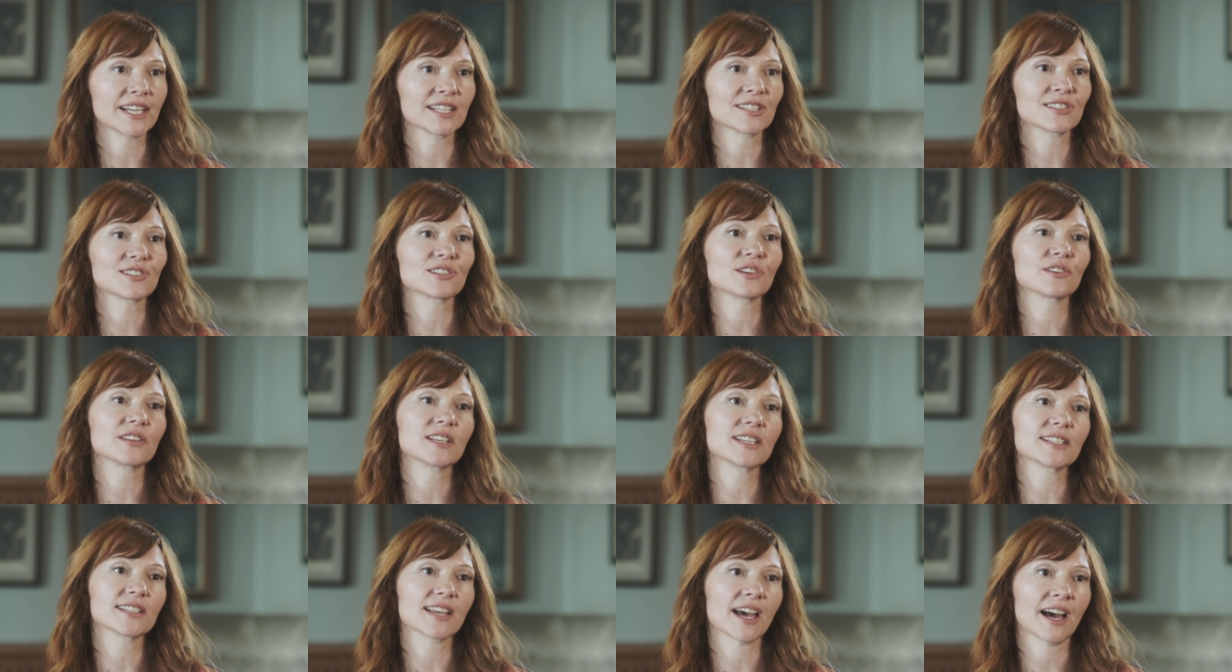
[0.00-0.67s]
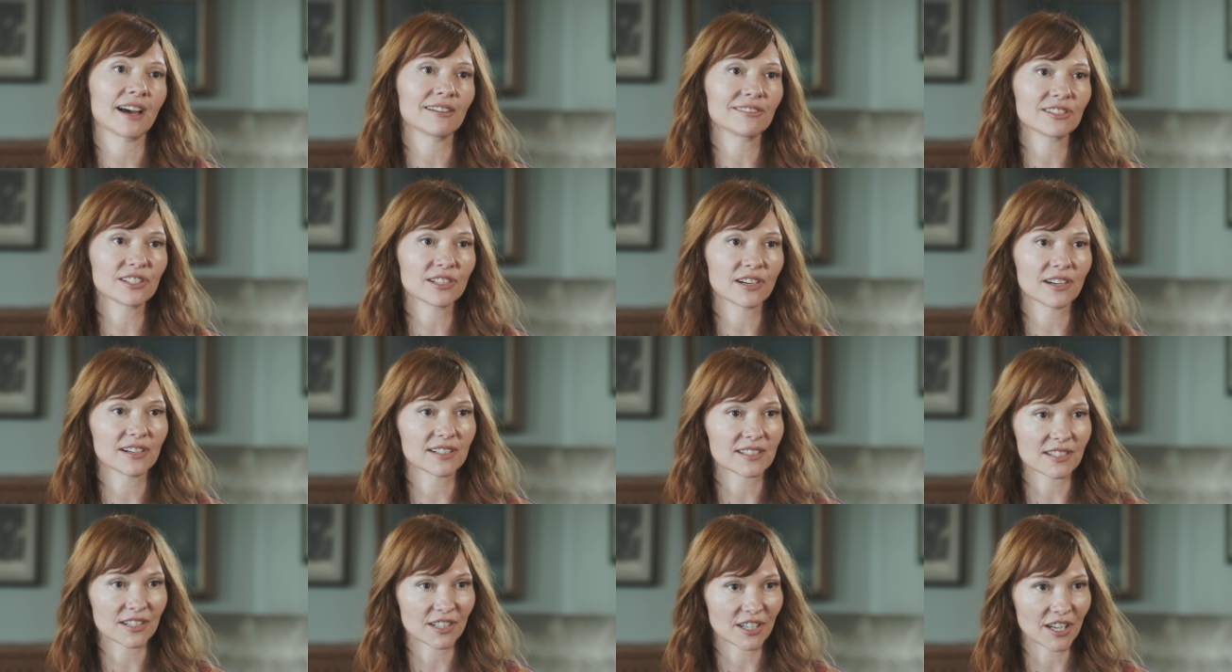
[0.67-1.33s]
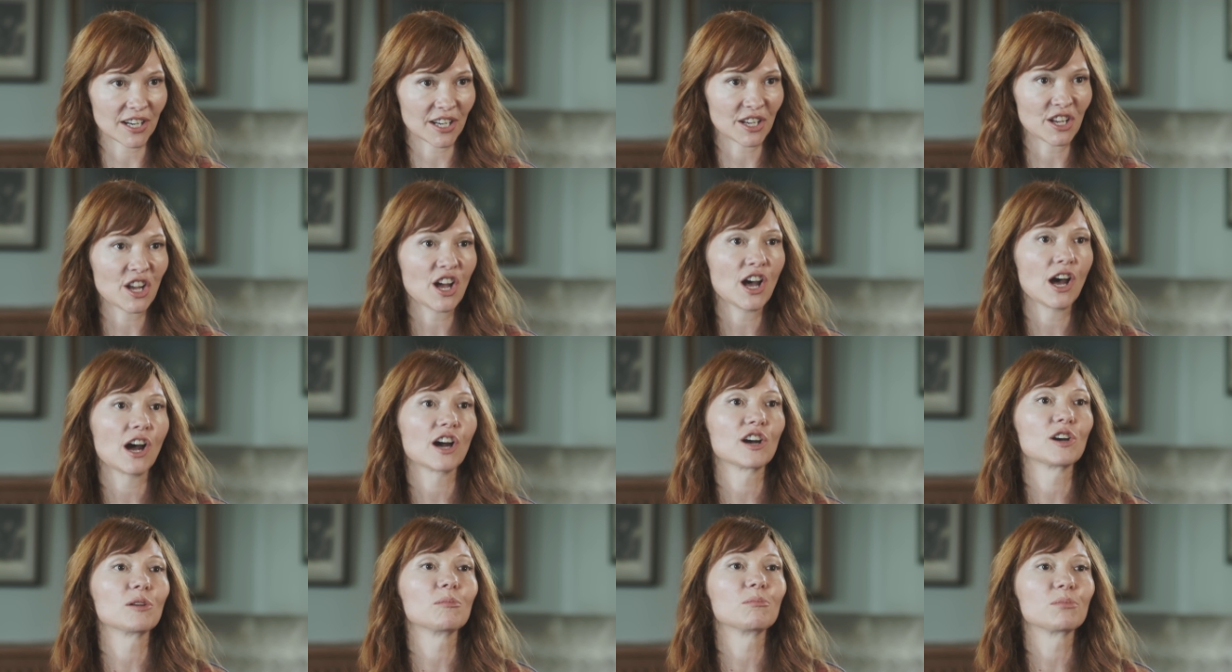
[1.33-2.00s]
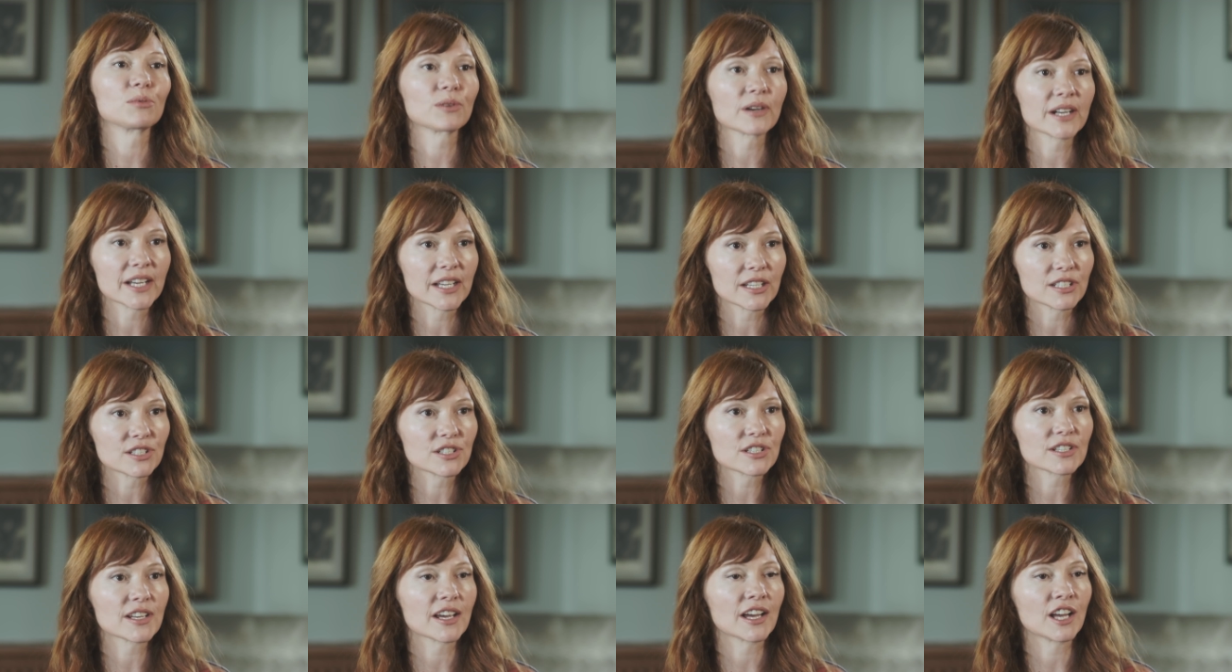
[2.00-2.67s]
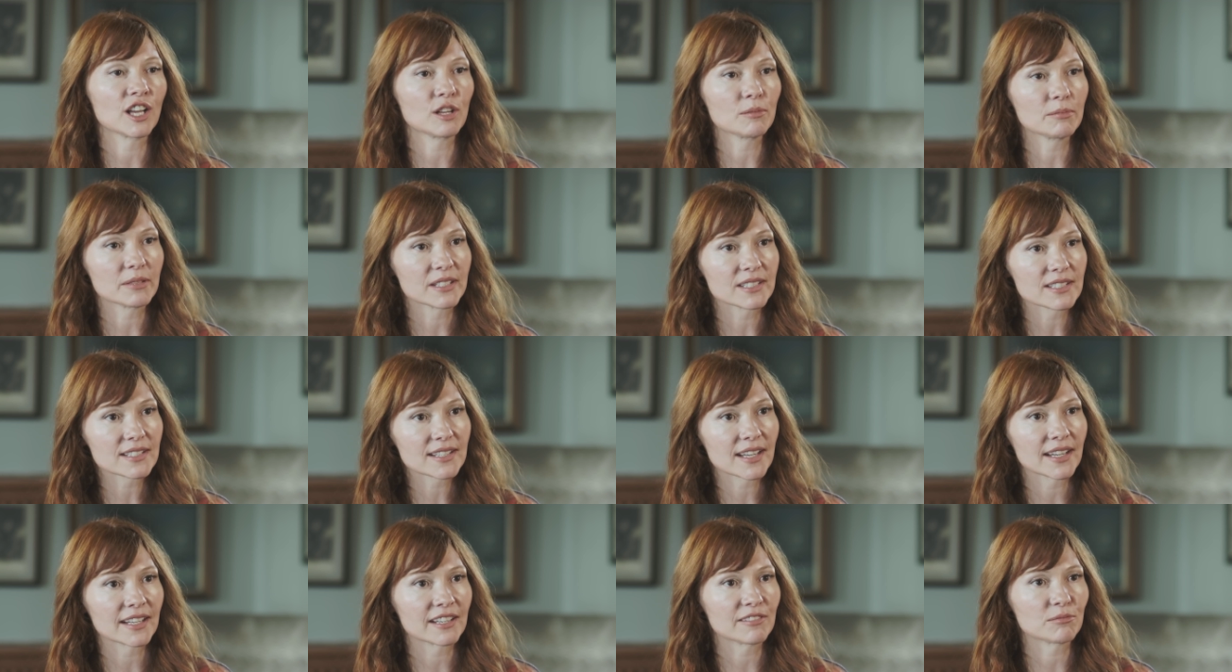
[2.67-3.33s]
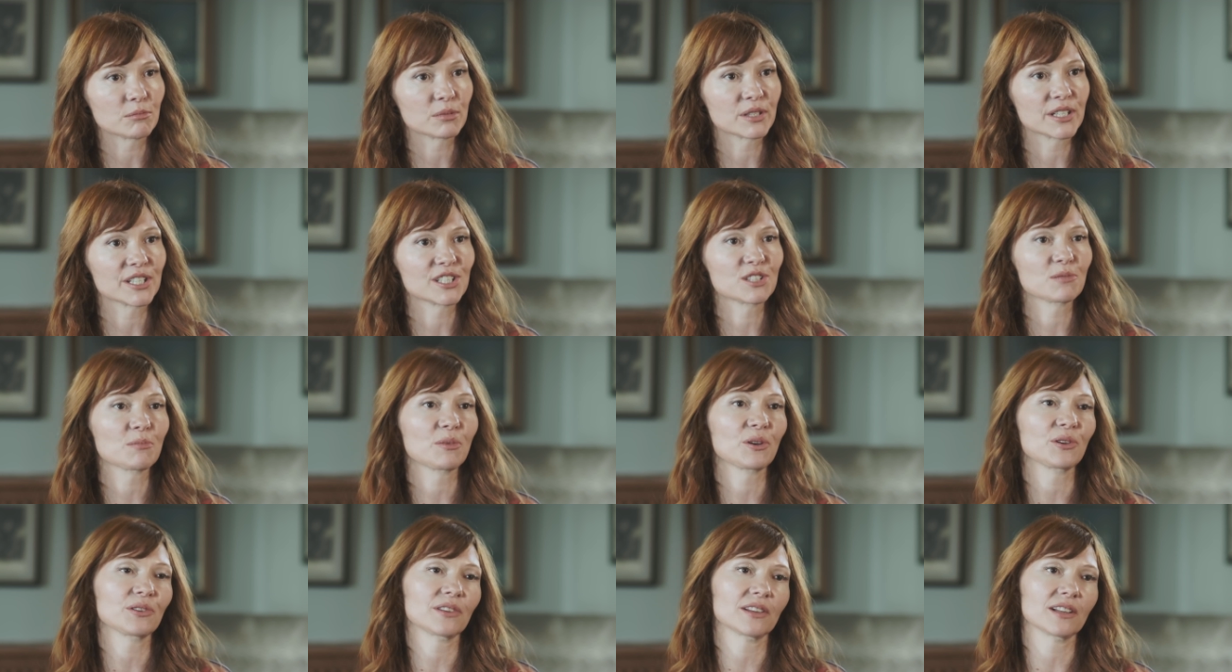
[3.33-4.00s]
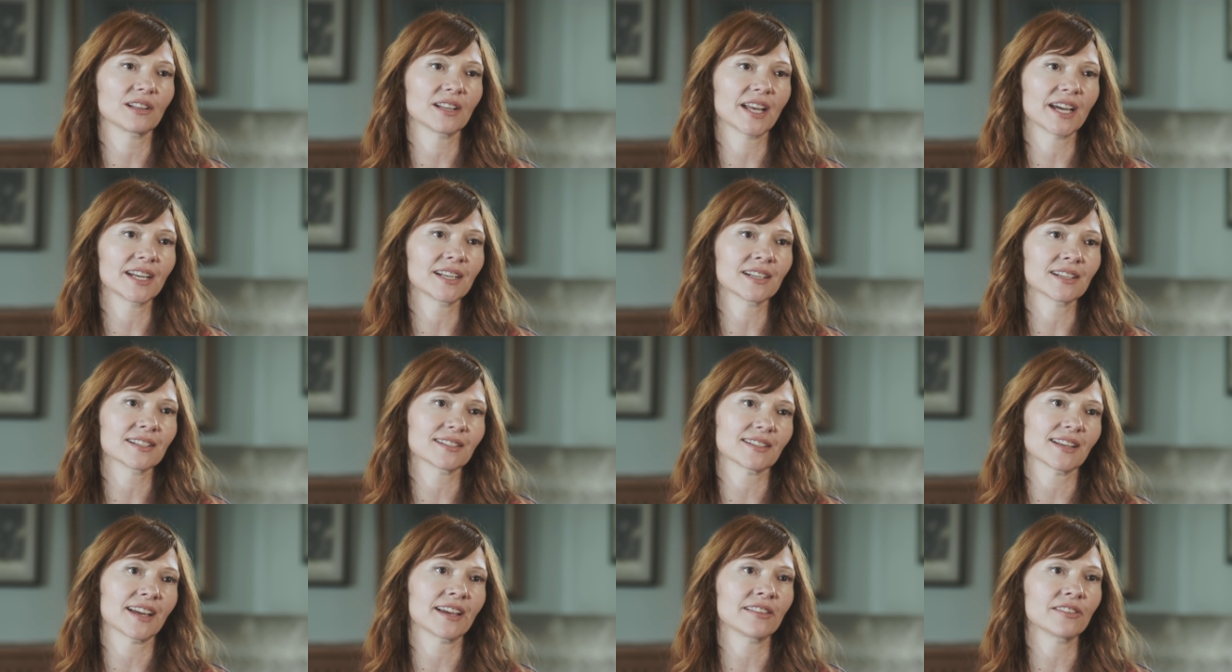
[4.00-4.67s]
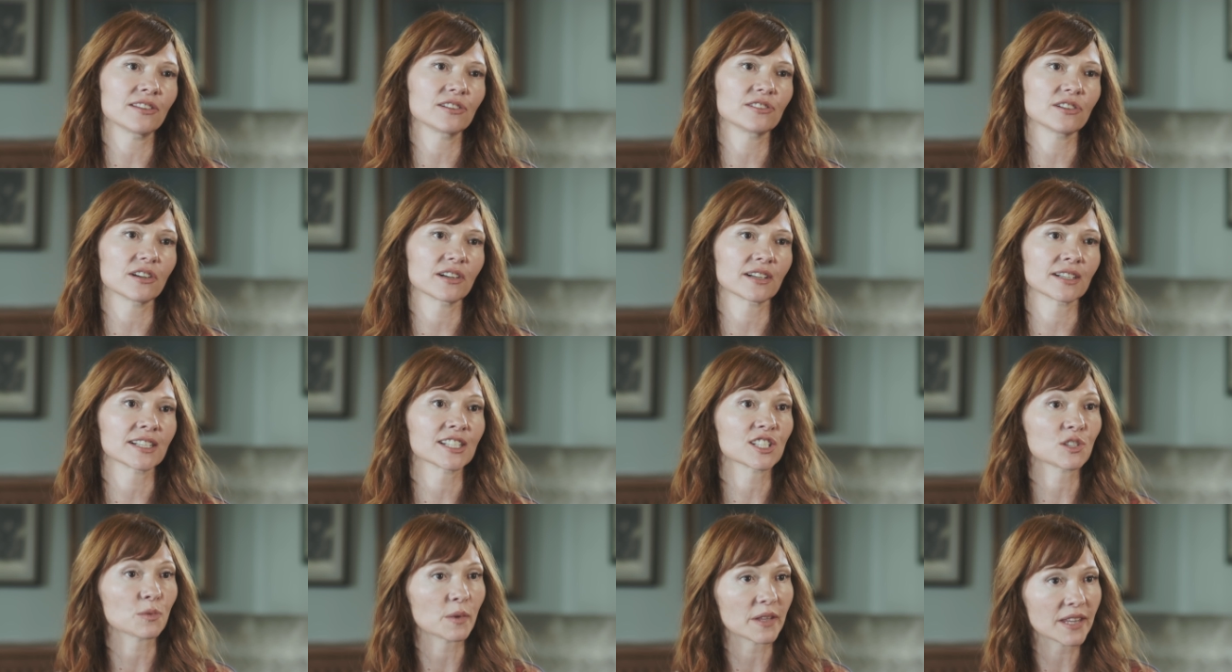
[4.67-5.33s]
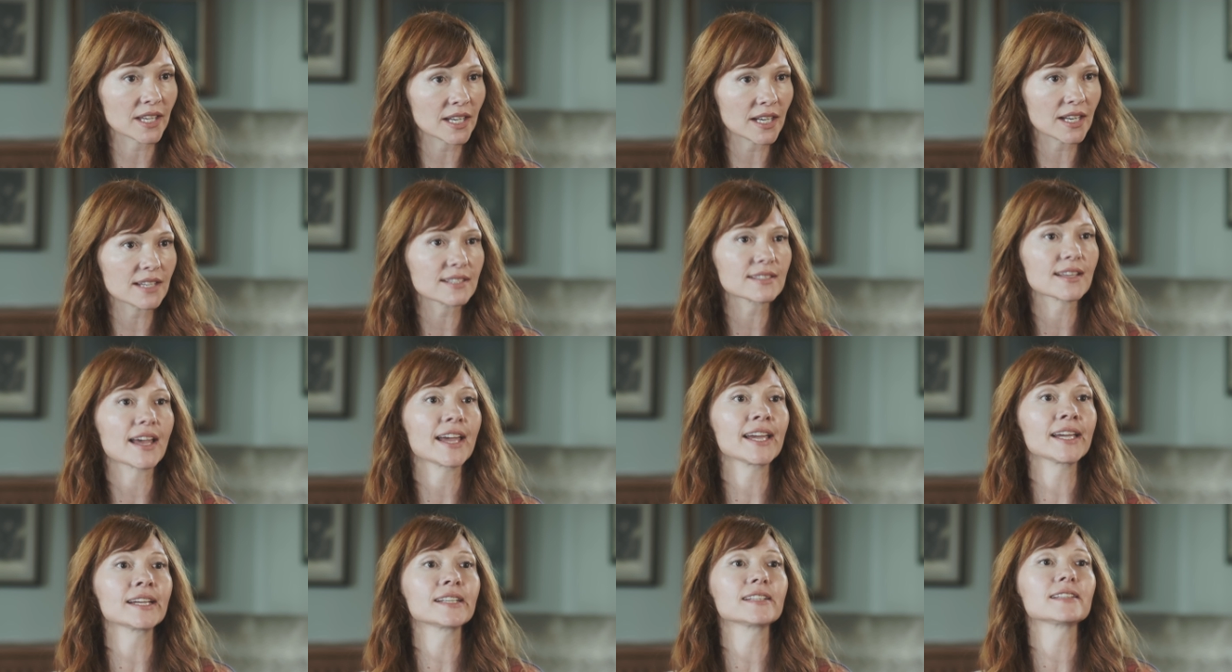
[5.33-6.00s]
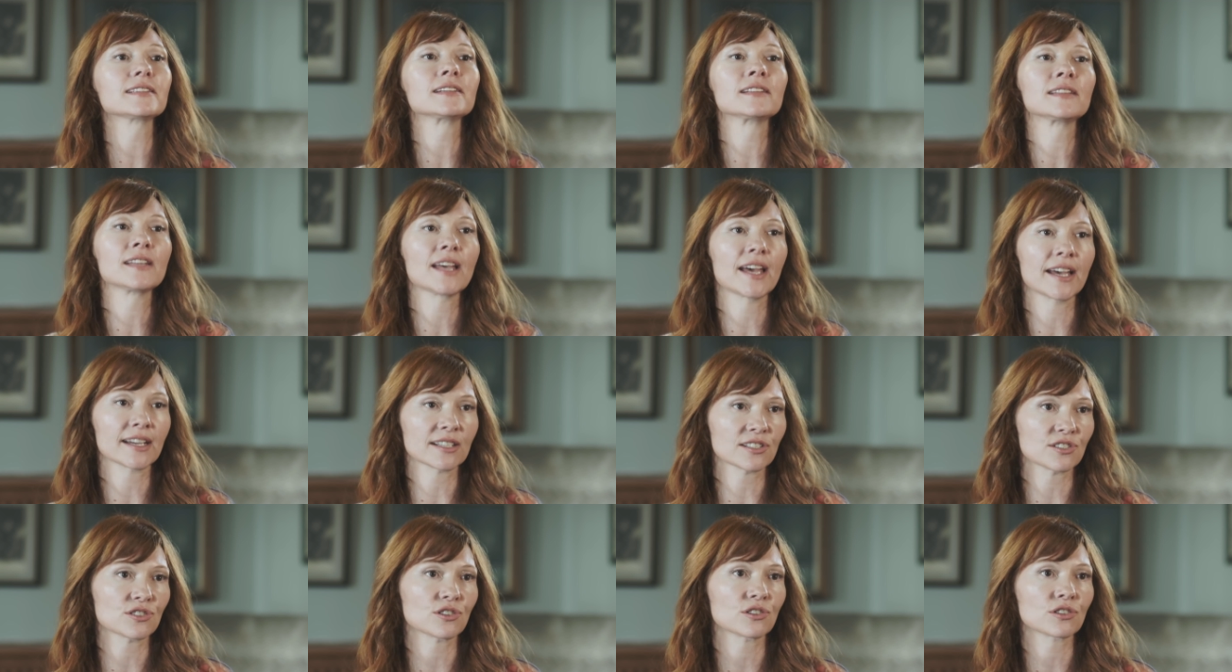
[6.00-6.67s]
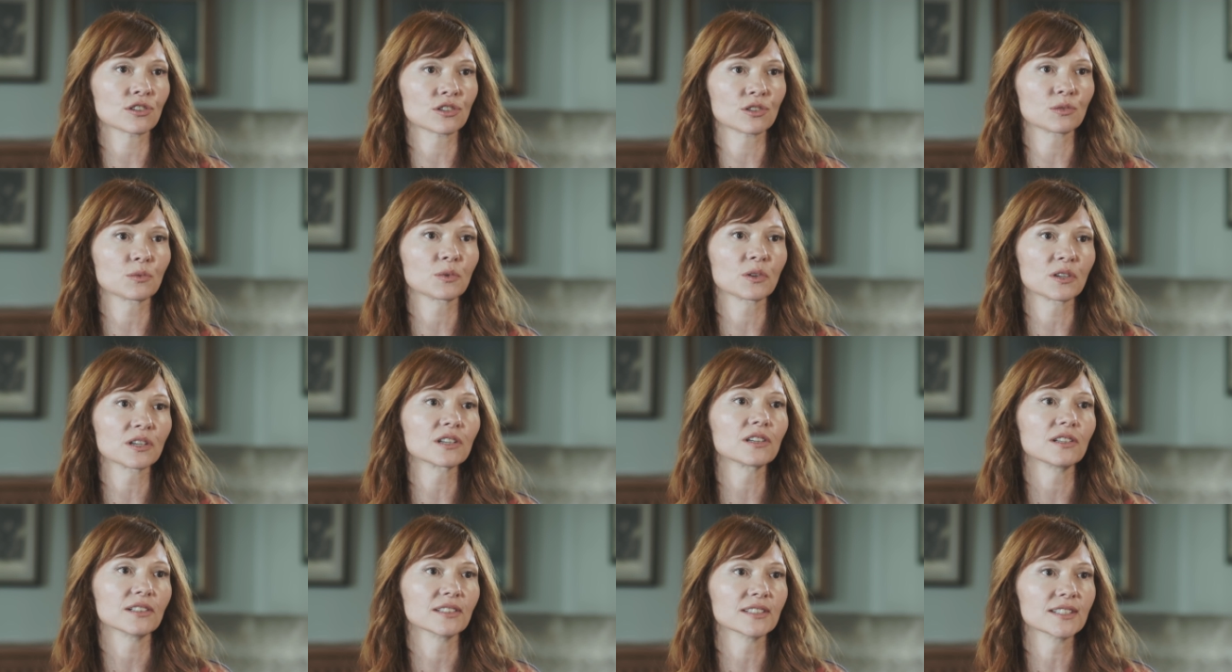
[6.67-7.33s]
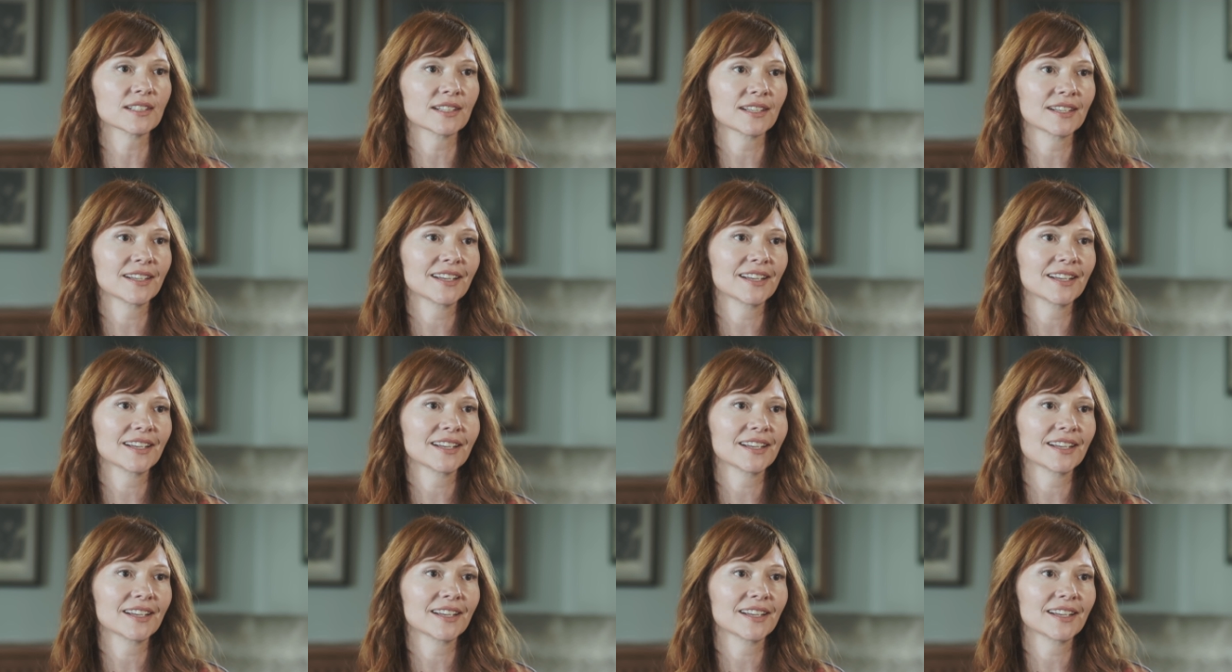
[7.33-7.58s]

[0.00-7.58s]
And so these avatars are a, are a bridge to help us kind of bridge both the lightness and the darkness within us and in the external world.